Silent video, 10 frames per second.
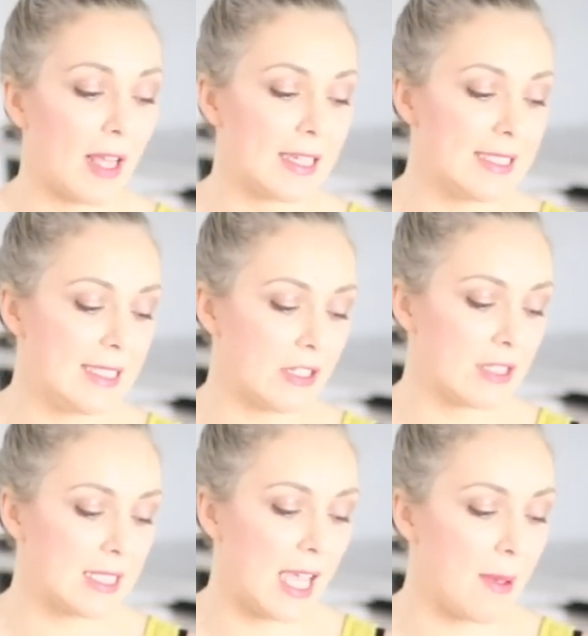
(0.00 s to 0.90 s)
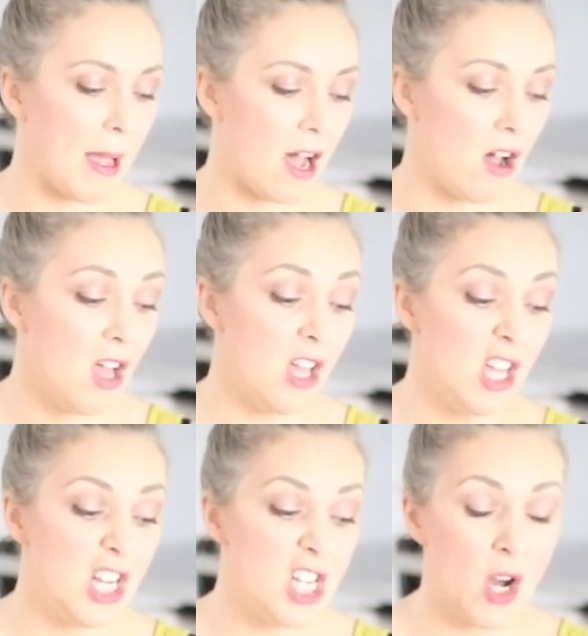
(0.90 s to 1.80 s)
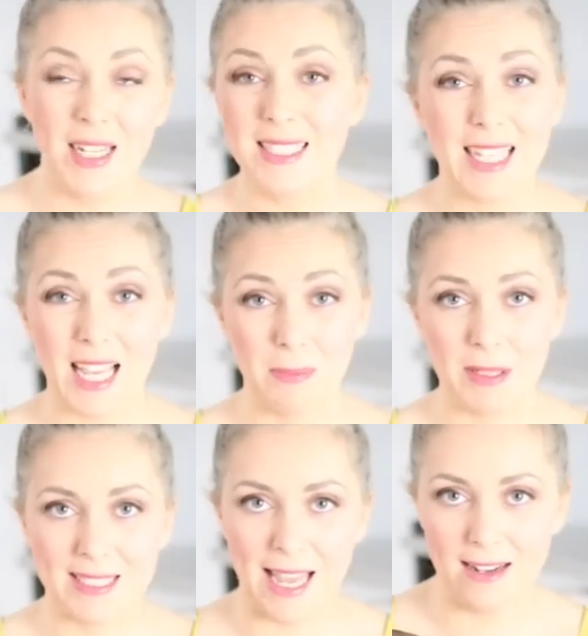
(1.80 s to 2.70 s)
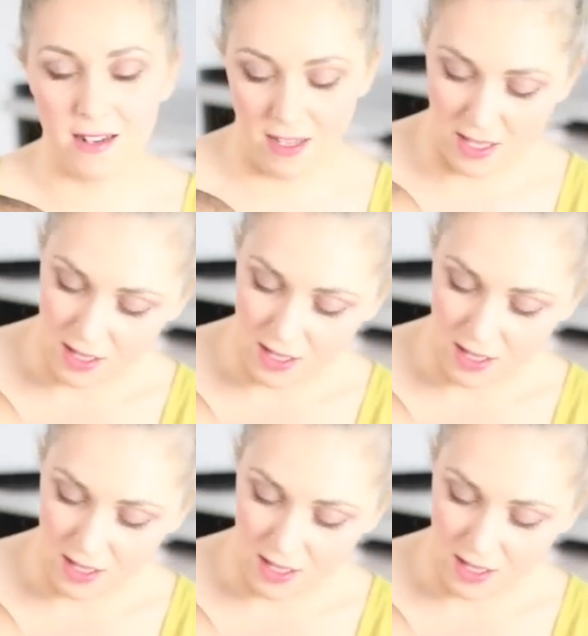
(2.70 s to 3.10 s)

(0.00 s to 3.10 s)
Like seriously, about 98%